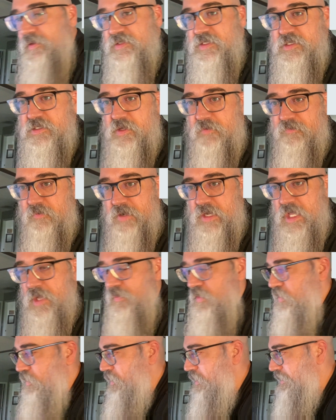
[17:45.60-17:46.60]
a different
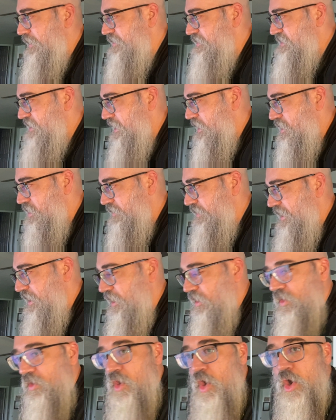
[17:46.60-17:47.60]
Hebrew word entirely.
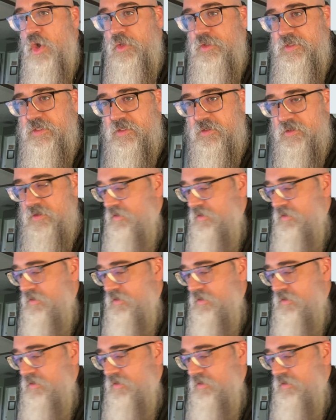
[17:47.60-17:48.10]
Nod,